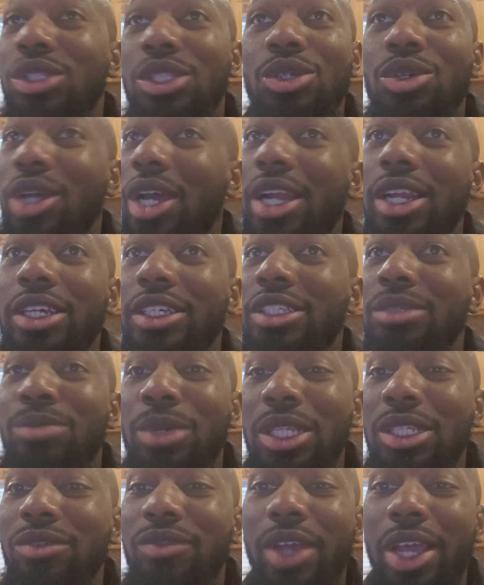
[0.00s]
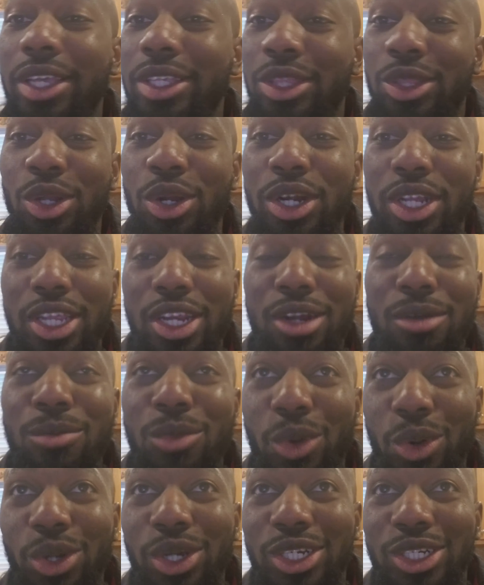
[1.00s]
still got an expensive ass 30-year
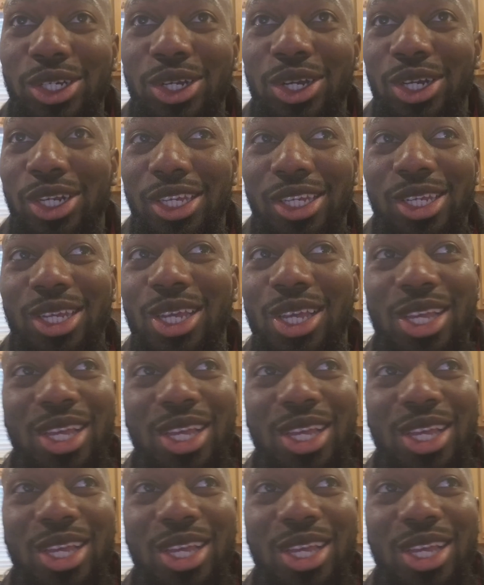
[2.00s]
mortgage on it.